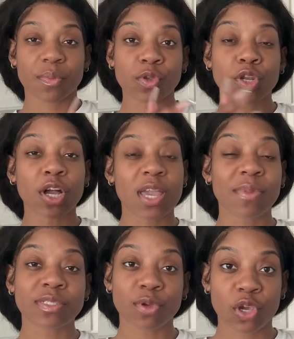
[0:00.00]
you know, give
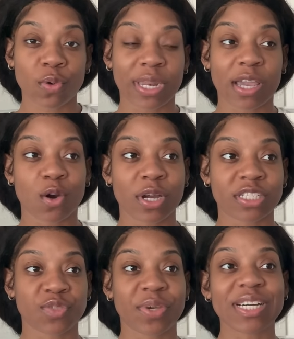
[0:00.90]
me some Q&A
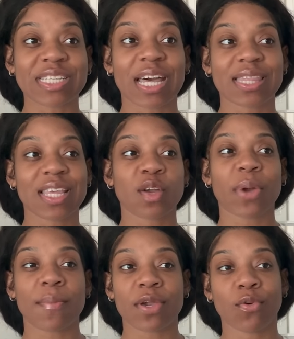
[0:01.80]
questions, because I think
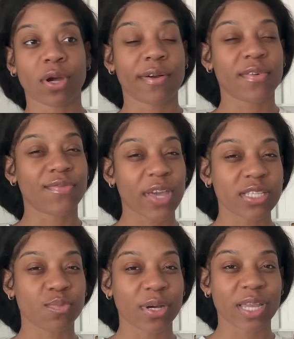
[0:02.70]
by me going on
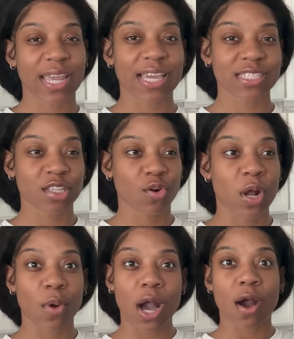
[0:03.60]
Facebook and
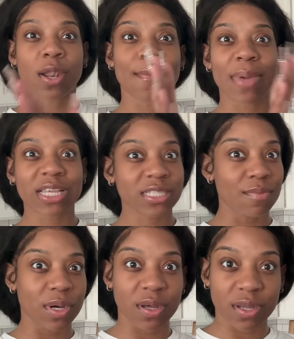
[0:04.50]
Instagram with all the messy
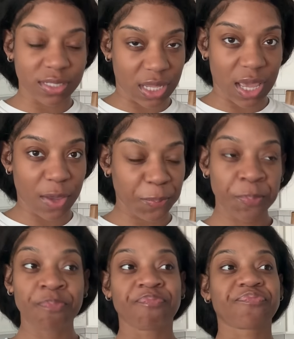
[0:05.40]
mugs at,
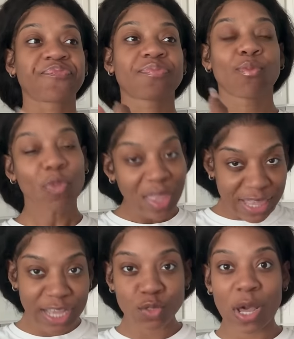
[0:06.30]

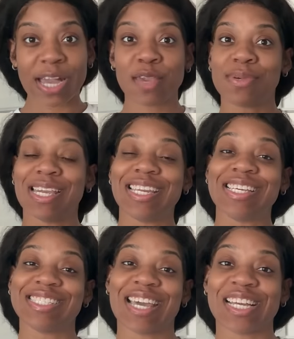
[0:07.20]
that's why I keep getting
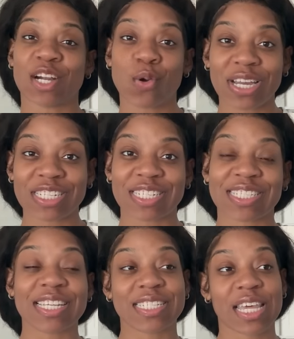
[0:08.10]
these same questions
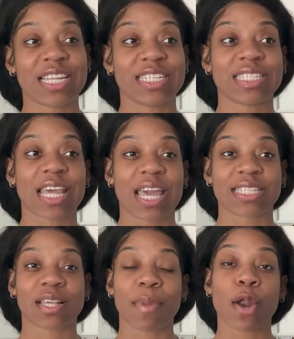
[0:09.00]
instead of just
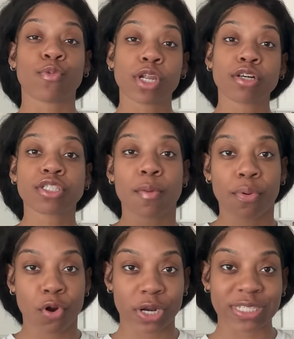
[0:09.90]
asking my real
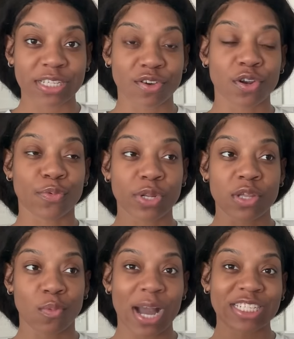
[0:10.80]
supporters that's gonna really
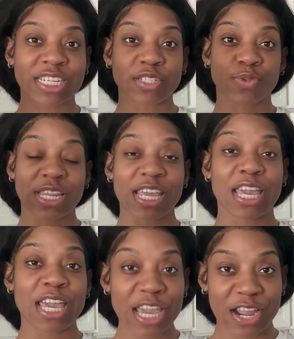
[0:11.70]
watch and that's really
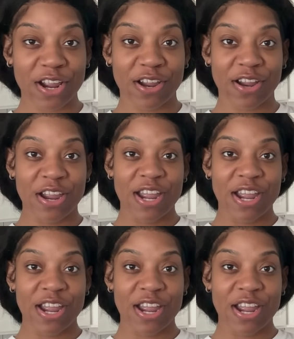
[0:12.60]
here.